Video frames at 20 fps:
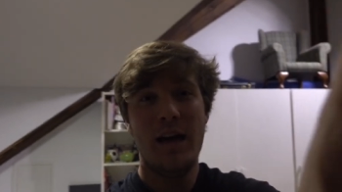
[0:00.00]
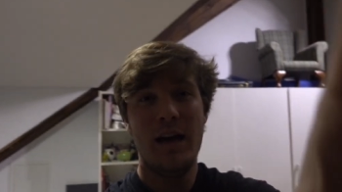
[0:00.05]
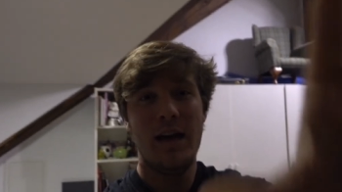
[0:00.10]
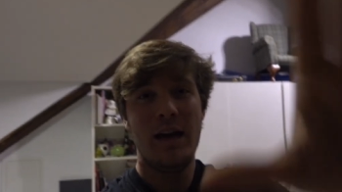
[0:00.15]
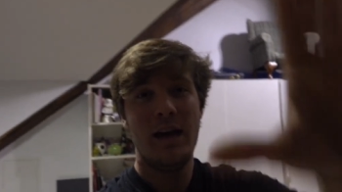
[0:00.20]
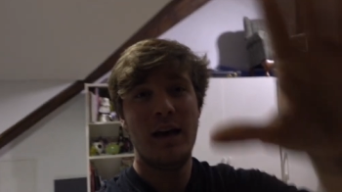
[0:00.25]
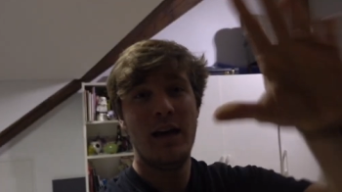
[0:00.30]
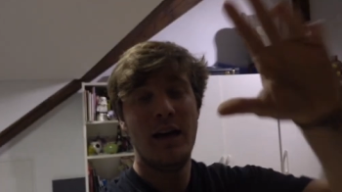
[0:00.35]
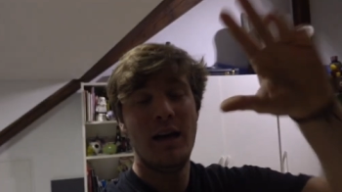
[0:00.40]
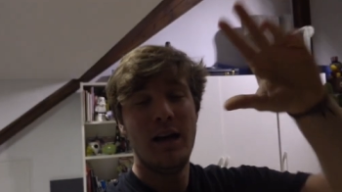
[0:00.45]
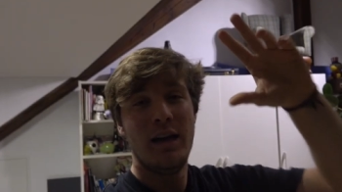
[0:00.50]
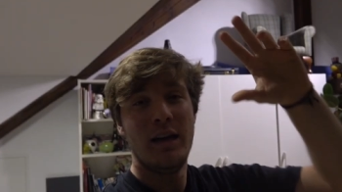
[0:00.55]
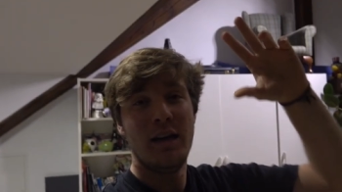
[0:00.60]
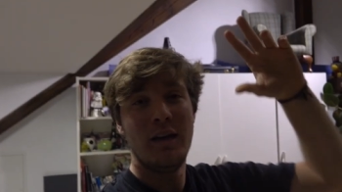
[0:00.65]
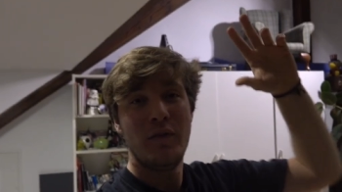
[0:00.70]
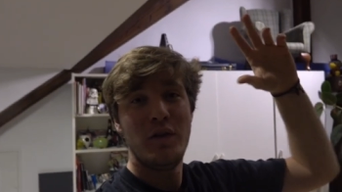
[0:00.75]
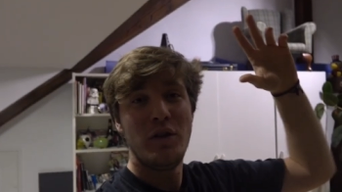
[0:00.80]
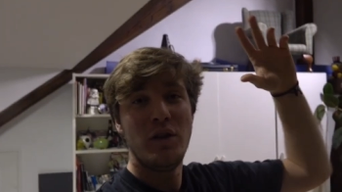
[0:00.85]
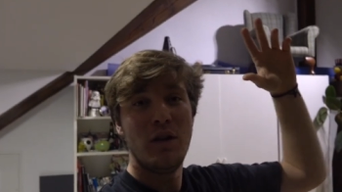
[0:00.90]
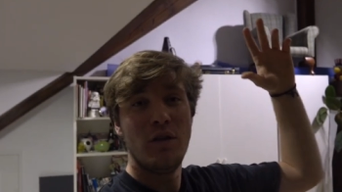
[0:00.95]
Uh,
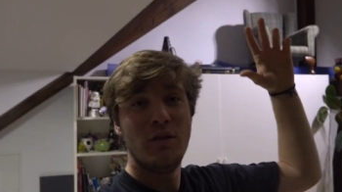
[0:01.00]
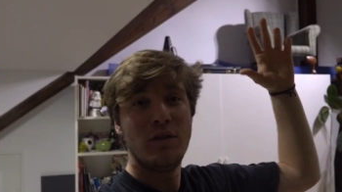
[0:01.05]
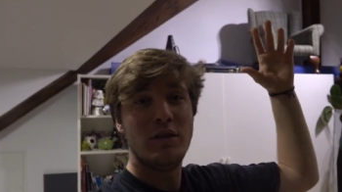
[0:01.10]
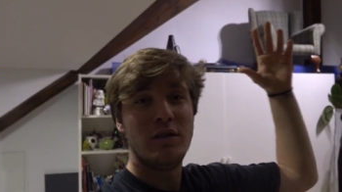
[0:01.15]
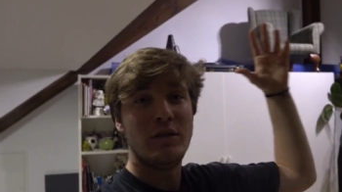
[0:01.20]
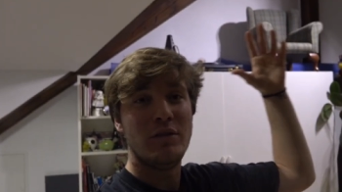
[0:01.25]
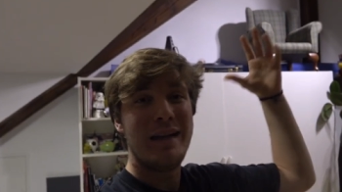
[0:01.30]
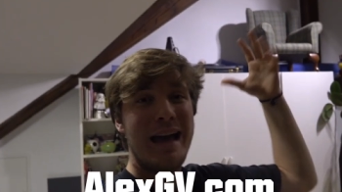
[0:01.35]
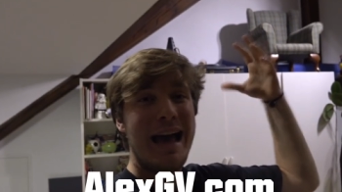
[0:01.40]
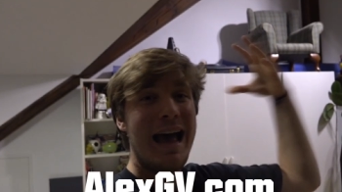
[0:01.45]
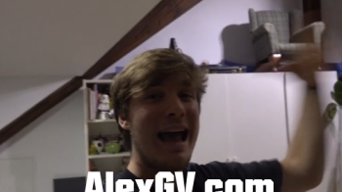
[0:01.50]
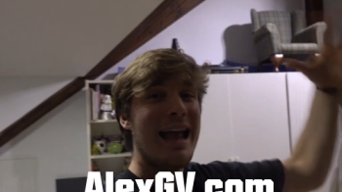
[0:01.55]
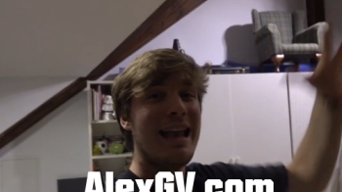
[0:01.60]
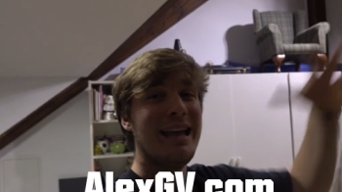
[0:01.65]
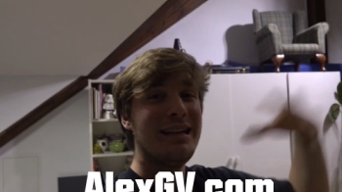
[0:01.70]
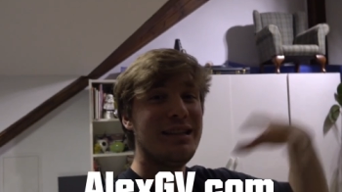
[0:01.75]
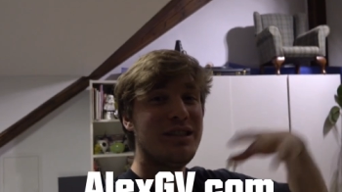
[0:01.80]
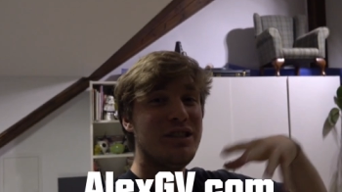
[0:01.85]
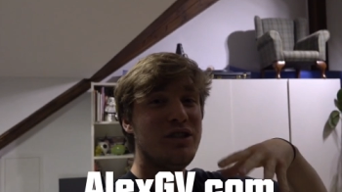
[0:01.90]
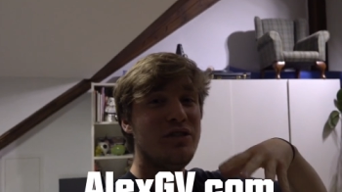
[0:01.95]
if you go to
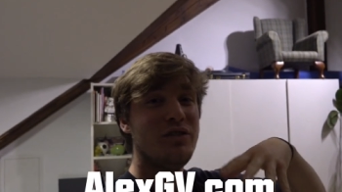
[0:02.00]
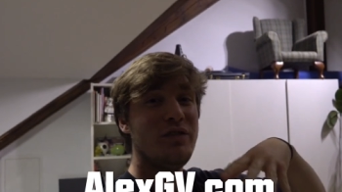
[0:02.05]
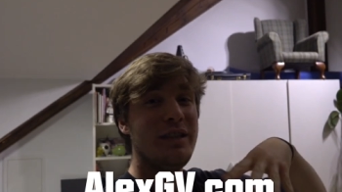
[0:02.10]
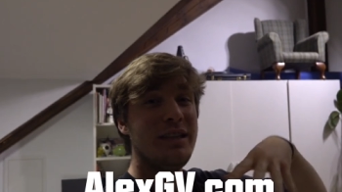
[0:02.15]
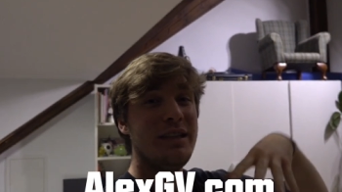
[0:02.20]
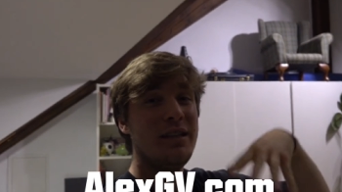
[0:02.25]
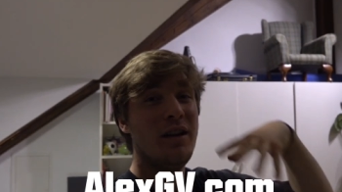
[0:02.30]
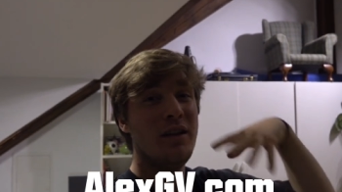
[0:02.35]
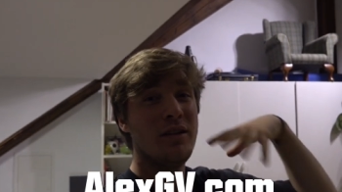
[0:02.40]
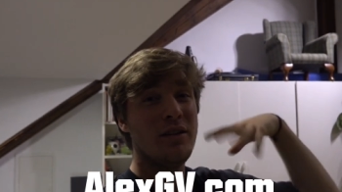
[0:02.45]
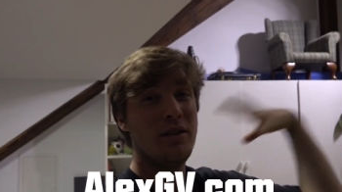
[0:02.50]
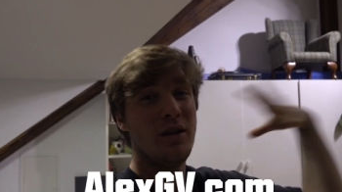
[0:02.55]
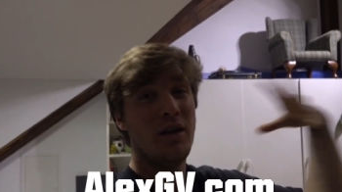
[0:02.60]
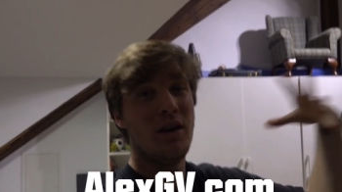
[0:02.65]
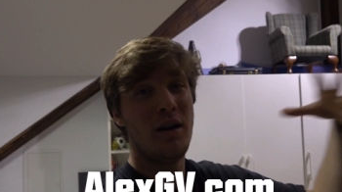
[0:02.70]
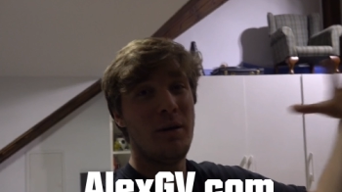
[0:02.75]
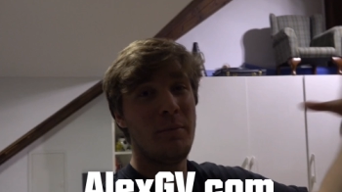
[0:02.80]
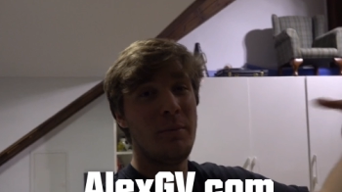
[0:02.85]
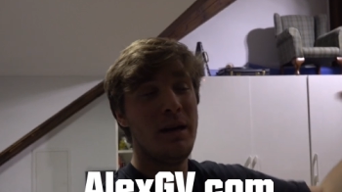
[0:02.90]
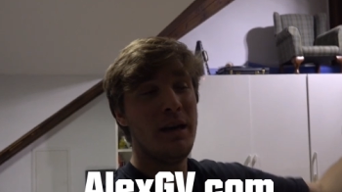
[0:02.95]
Alex G V dot
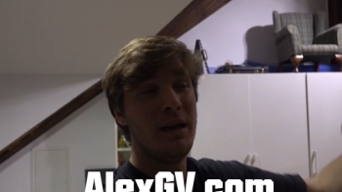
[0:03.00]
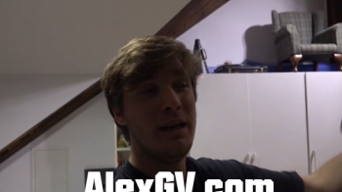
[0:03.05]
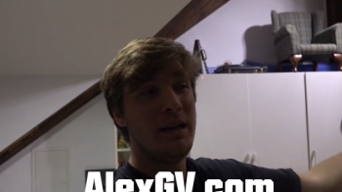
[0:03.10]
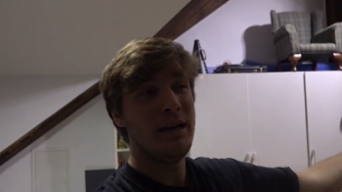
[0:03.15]
com,